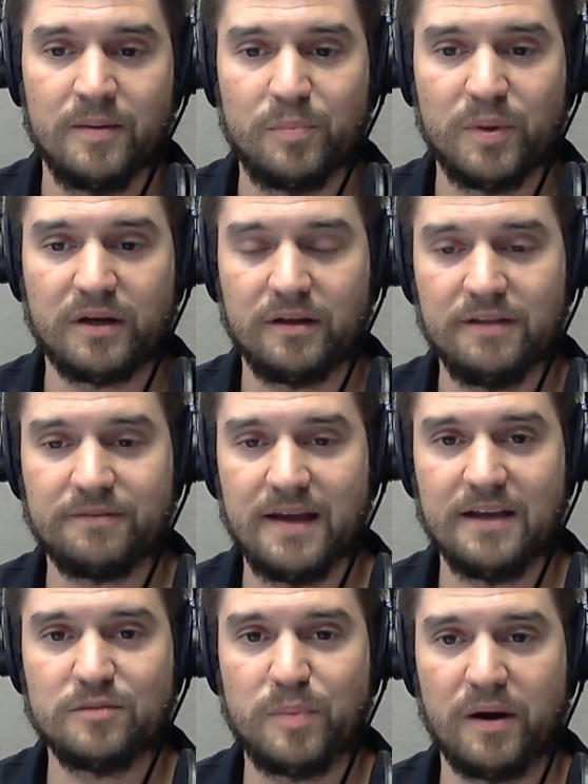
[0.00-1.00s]
But Kliff
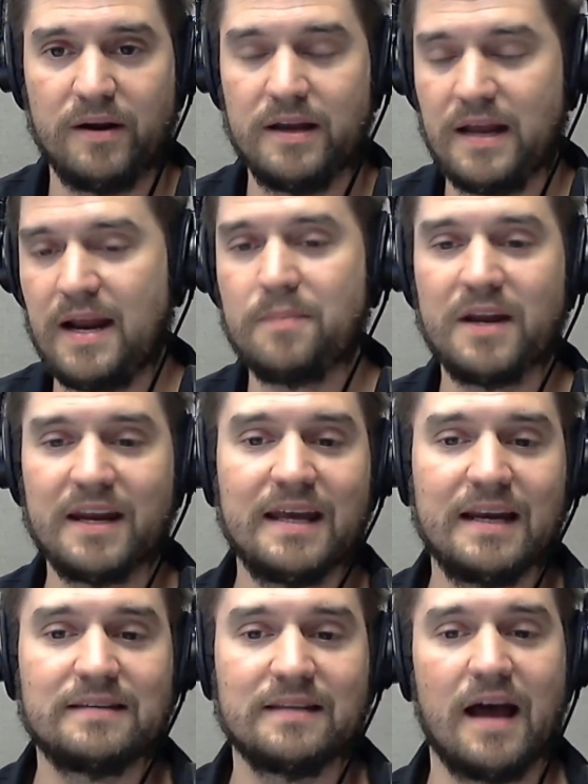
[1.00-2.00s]
Kingsbury, and I'm gonna get
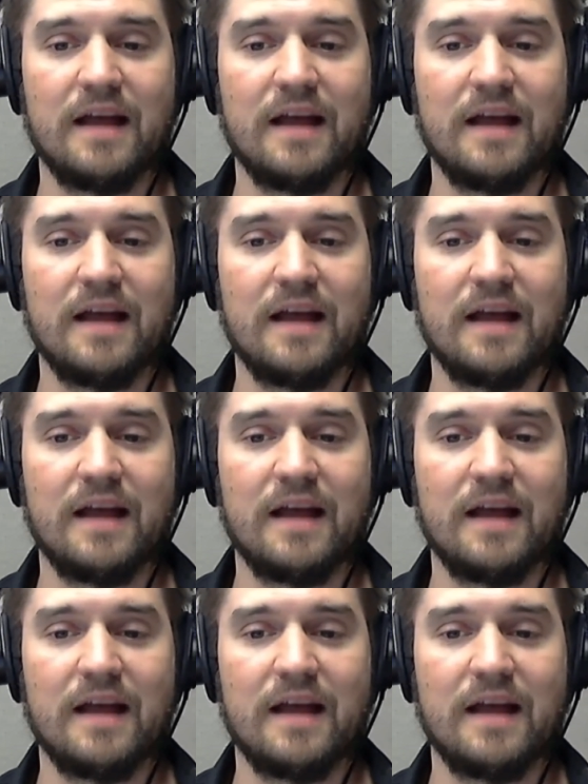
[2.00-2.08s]
into it.